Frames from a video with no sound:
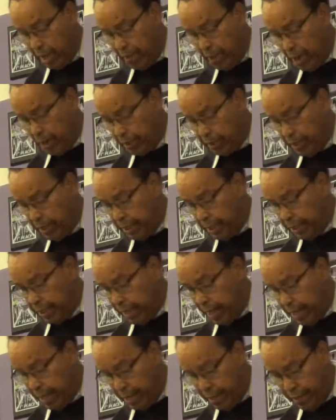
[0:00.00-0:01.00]
about it
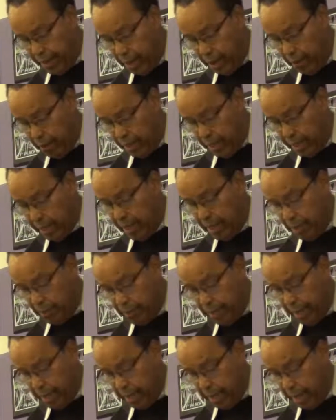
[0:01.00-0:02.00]
and they will really
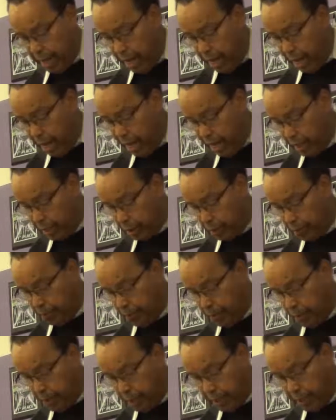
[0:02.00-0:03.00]
be
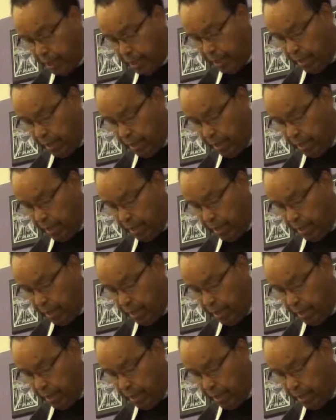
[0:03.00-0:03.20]
exposed.